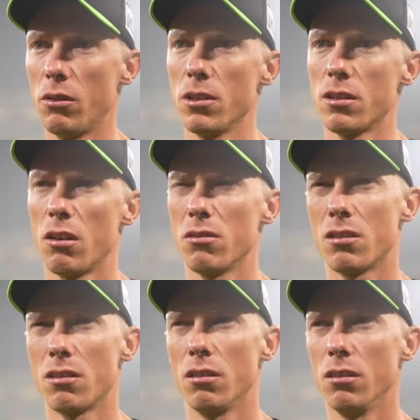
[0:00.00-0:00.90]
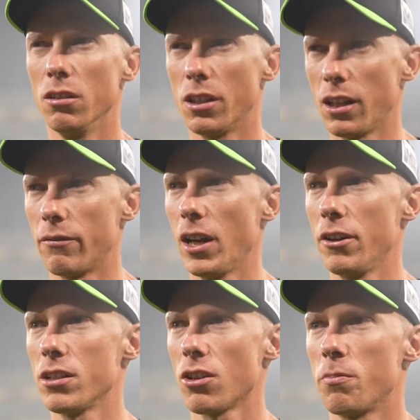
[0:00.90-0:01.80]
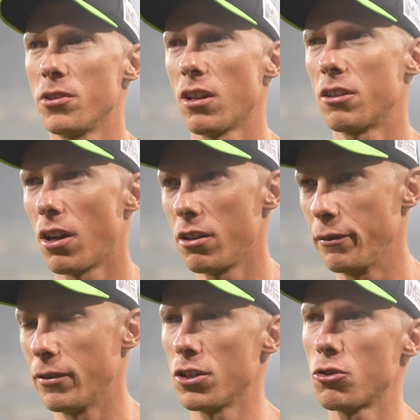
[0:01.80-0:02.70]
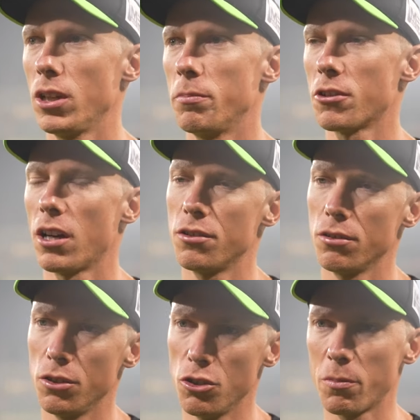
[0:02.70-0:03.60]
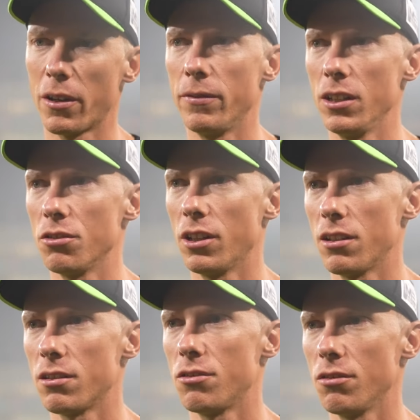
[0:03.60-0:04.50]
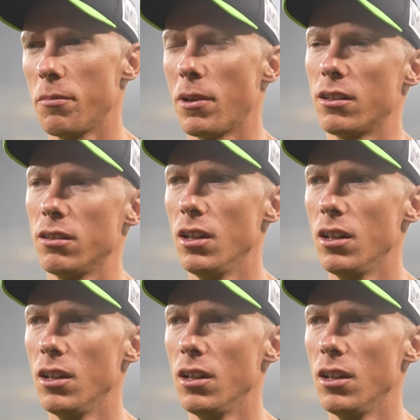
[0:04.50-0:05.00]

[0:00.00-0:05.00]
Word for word: I was looking at various options. I tried to reverse sweep, tried to use my feet to get to them, but